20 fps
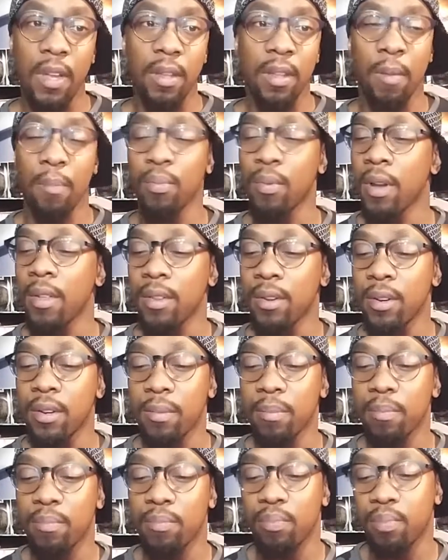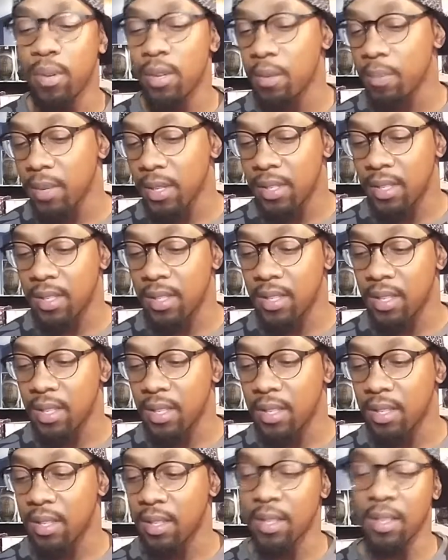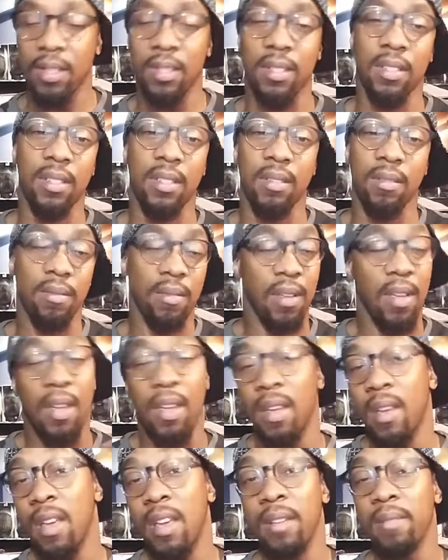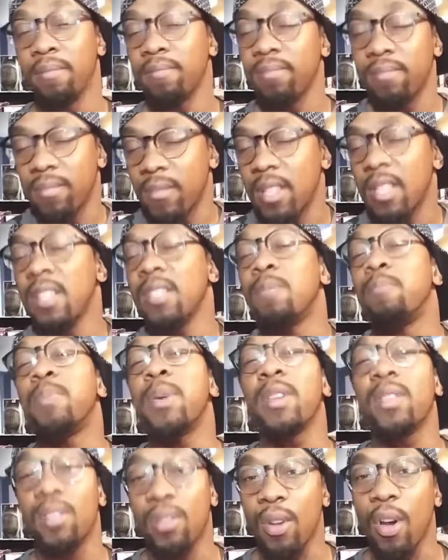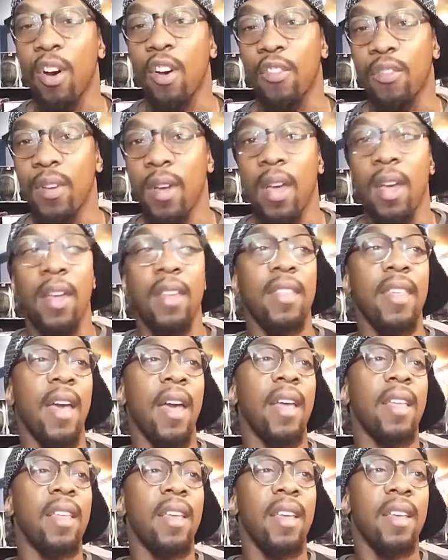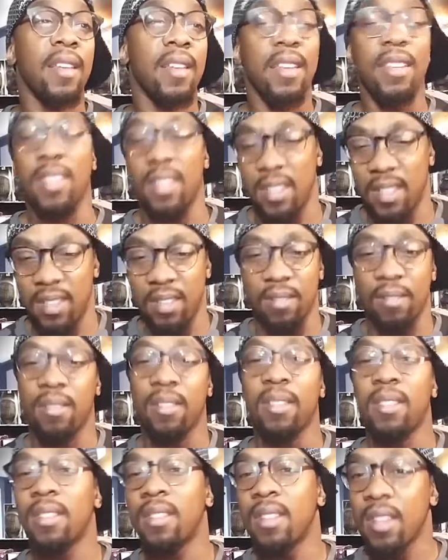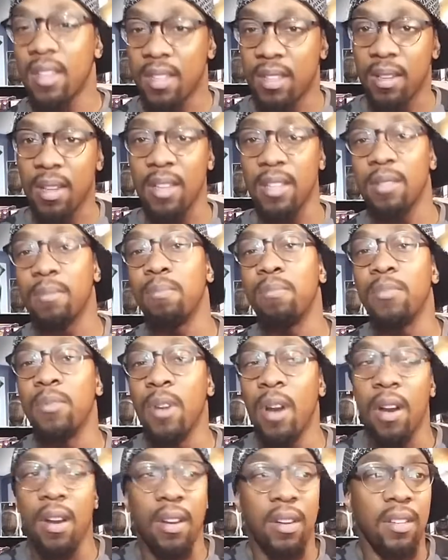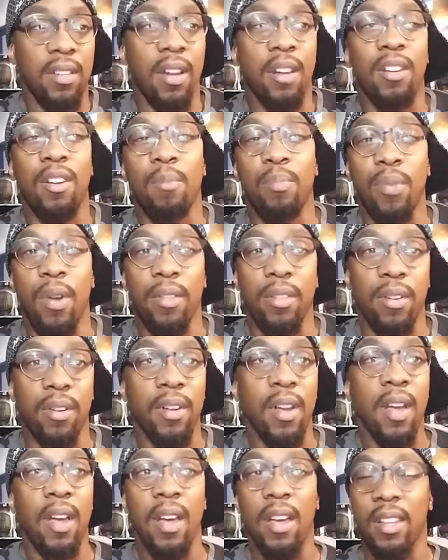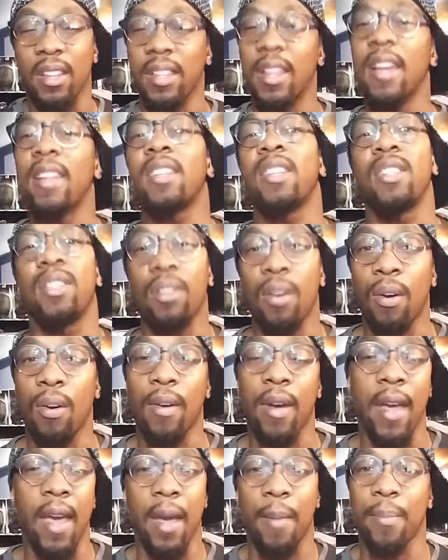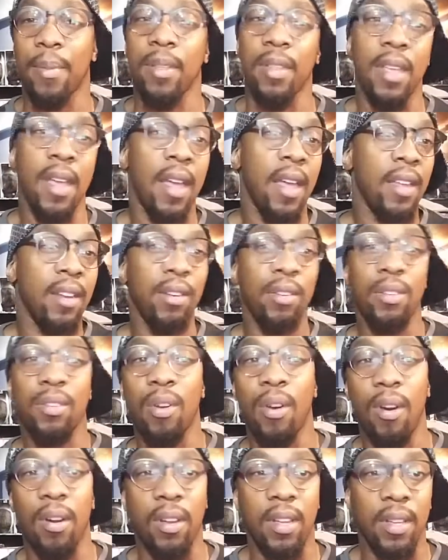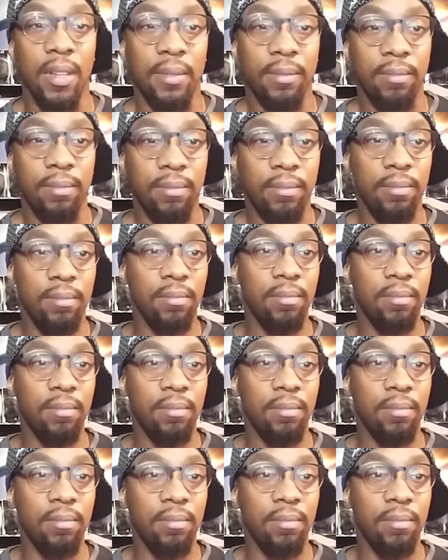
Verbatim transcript: The brother pretty much is, and he's pissed off that his younger brother let this all happen. And they're talking.